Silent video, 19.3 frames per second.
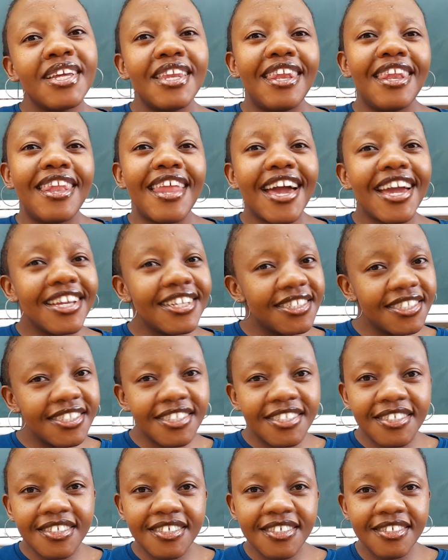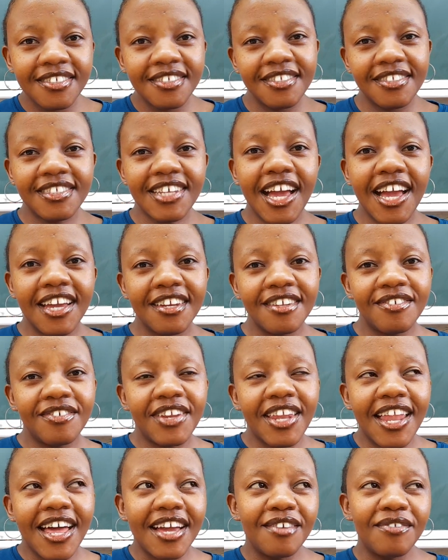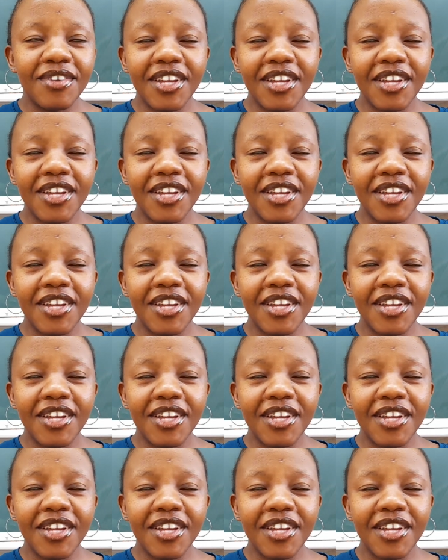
light side of life.